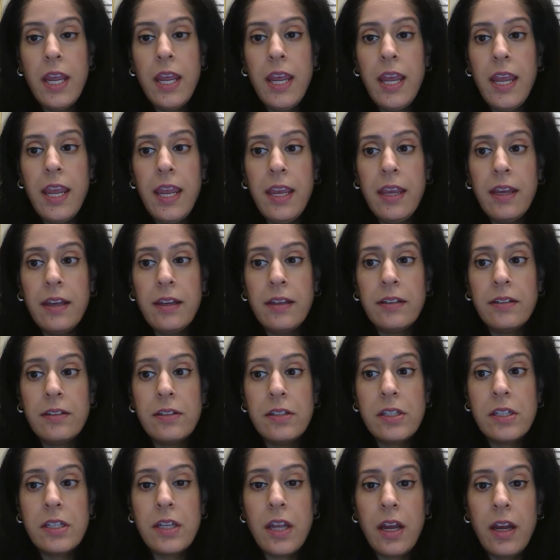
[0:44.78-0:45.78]

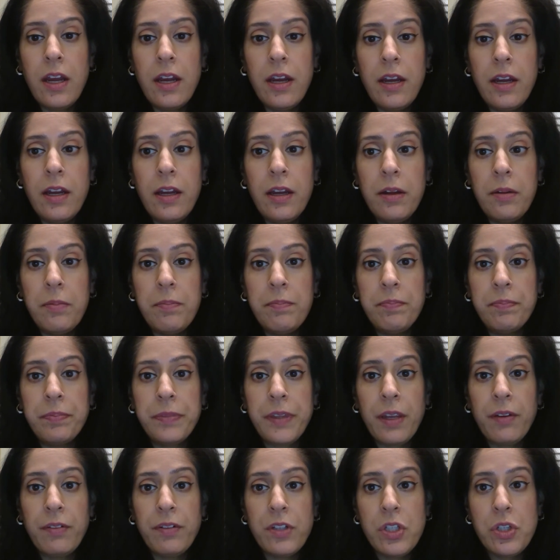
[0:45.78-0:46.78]
And um,
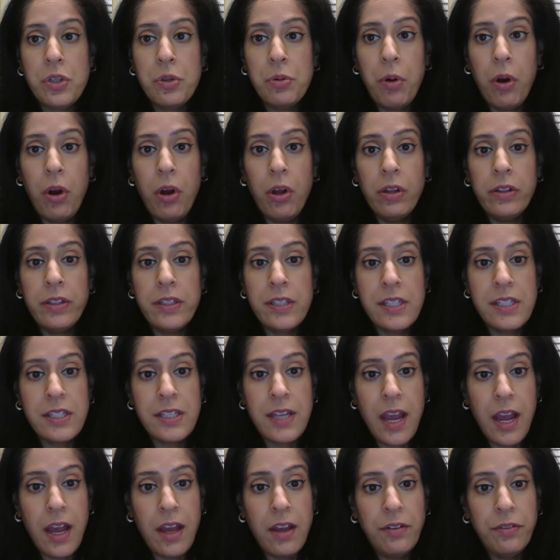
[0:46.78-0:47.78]
to all the
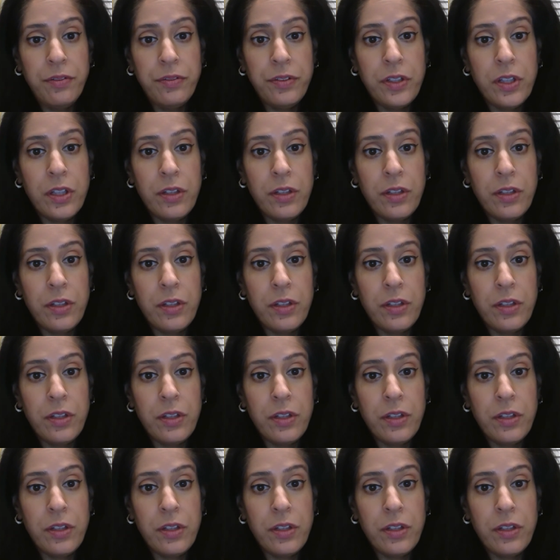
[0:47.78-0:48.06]
staff,